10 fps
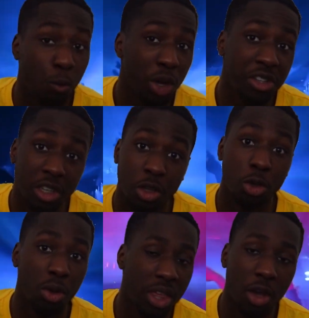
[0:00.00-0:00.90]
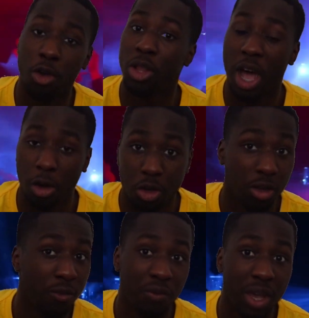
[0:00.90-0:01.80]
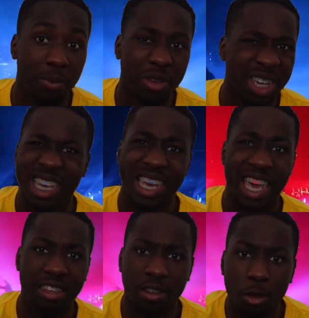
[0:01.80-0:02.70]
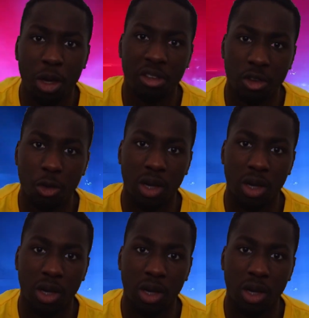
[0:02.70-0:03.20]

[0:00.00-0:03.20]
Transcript: I'm wasting your youth here on alcohol and vapes isn't the way to do